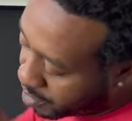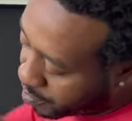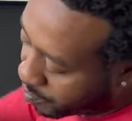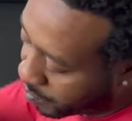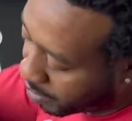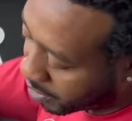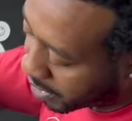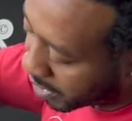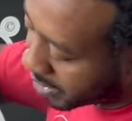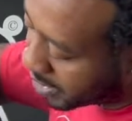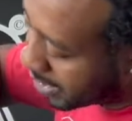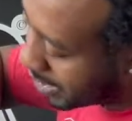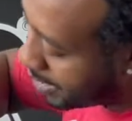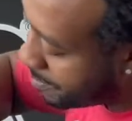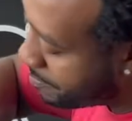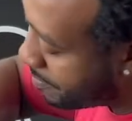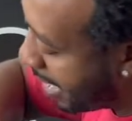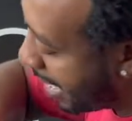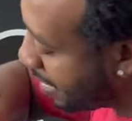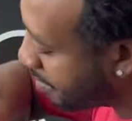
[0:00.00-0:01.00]
We're gonna cut
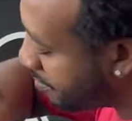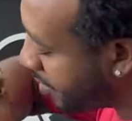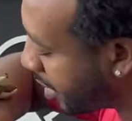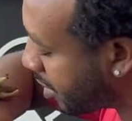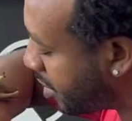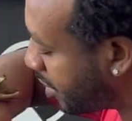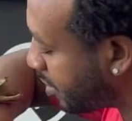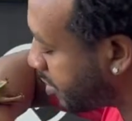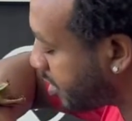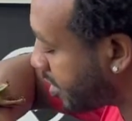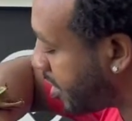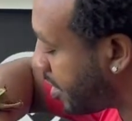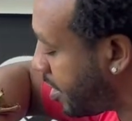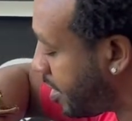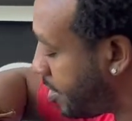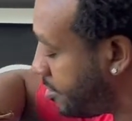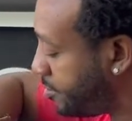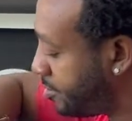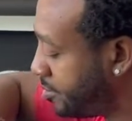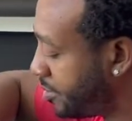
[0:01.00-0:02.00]
it back because
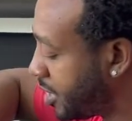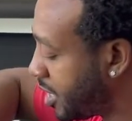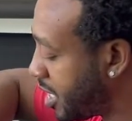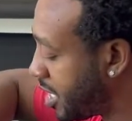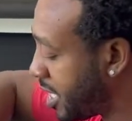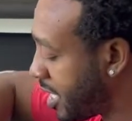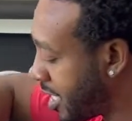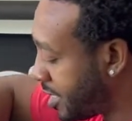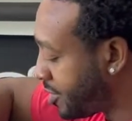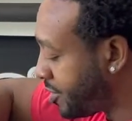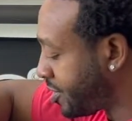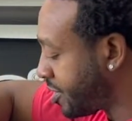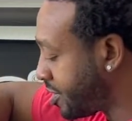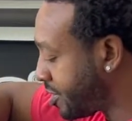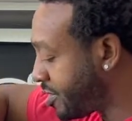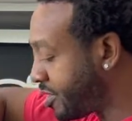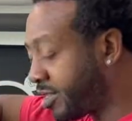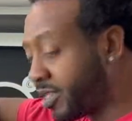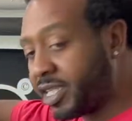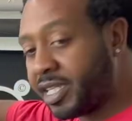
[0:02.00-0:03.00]
as you can
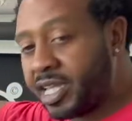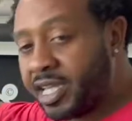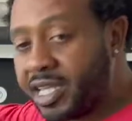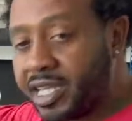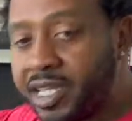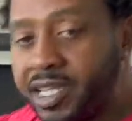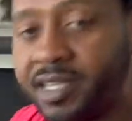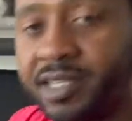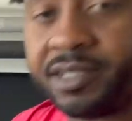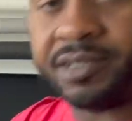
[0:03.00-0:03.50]
see,